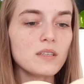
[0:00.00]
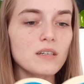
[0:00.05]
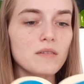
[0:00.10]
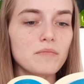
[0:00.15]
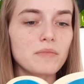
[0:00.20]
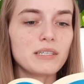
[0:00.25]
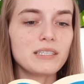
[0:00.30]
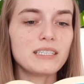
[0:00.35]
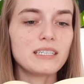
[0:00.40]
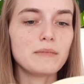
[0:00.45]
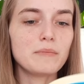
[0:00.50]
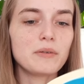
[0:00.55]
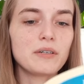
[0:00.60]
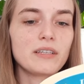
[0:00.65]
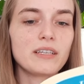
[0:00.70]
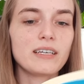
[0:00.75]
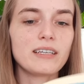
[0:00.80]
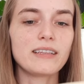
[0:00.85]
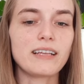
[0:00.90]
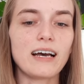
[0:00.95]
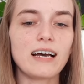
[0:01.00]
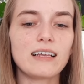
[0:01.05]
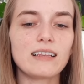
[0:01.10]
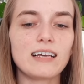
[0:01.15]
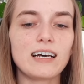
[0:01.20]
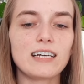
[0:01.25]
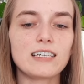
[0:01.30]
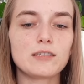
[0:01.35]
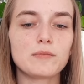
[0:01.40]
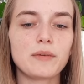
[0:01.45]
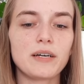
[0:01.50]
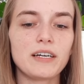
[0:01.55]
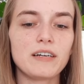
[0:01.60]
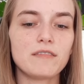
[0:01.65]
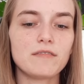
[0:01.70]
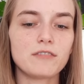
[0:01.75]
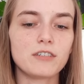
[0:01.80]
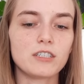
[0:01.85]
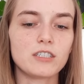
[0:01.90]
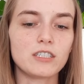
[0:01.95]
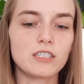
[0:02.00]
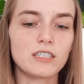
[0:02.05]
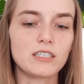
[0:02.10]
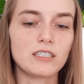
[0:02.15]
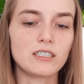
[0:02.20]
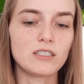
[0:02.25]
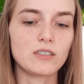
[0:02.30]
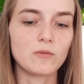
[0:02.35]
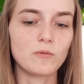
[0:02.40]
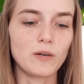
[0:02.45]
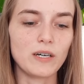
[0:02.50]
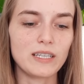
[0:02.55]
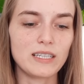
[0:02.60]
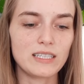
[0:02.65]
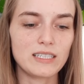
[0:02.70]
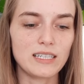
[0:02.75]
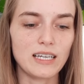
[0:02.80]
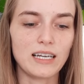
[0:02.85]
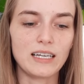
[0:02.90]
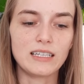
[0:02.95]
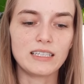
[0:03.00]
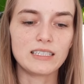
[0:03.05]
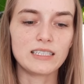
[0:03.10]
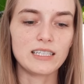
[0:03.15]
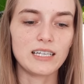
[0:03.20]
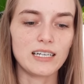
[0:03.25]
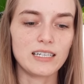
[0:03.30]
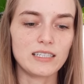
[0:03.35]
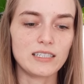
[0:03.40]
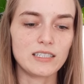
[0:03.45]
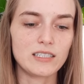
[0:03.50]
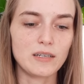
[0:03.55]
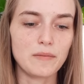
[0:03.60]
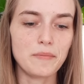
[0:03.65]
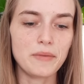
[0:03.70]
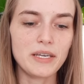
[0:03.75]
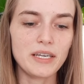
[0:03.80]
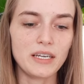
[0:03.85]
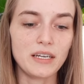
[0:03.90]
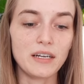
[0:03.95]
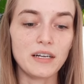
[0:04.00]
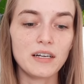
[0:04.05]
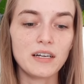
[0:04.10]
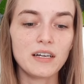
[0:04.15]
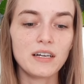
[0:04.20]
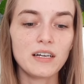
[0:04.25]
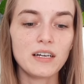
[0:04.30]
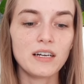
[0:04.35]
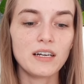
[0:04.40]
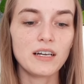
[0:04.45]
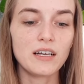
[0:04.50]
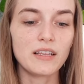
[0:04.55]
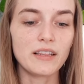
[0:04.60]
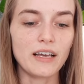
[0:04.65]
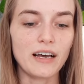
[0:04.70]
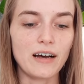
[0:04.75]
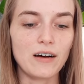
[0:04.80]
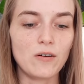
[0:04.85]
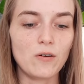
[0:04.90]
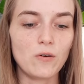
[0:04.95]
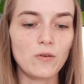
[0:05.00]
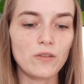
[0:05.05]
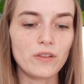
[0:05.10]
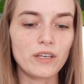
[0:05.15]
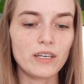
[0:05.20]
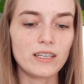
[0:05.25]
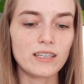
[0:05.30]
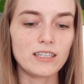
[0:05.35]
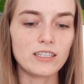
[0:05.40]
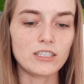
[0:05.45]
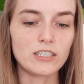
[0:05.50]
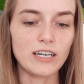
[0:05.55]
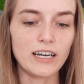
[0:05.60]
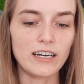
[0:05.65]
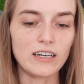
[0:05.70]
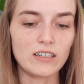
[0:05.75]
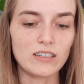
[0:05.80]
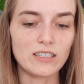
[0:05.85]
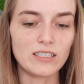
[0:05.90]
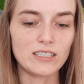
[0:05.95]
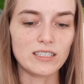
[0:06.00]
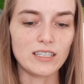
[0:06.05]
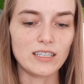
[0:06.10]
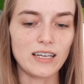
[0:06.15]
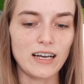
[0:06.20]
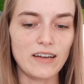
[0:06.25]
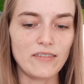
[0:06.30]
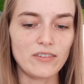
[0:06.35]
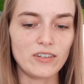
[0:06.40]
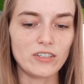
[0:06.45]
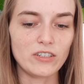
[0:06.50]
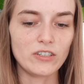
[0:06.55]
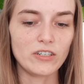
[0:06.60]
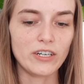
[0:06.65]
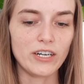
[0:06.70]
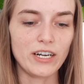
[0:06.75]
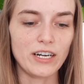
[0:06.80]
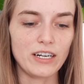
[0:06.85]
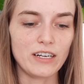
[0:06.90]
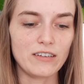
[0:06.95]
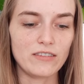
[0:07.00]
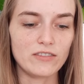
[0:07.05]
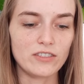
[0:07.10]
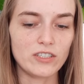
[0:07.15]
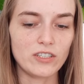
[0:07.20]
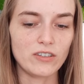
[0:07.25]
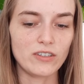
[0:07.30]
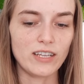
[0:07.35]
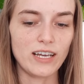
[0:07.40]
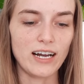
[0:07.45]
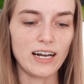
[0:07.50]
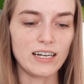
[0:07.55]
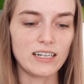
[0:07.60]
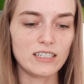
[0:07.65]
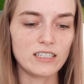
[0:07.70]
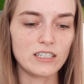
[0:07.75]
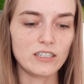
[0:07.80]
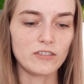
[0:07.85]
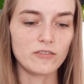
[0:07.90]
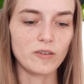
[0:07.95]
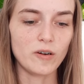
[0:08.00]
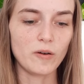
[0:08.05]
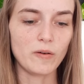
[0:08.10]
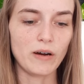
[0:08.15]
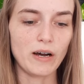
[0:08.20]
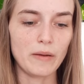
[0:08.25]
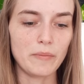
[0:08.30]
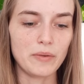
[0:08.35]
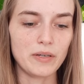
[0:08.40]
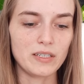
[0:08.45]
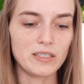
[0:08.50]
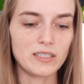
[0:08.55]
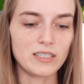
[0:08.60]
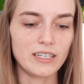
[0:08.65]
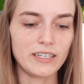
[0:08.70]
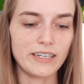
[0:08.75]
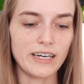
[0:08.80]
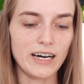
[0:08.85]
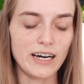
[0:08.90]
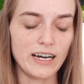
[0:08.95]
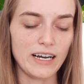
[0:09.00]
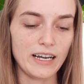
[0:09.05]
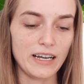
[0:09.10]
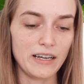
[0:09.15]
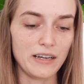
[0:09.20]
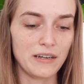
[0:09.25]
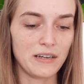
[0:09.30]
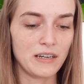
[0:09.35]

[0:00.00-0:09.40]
But deeper than that lies my aversion to what the sentence says to me, that only the child is alive and creative, so that to grow up is to die.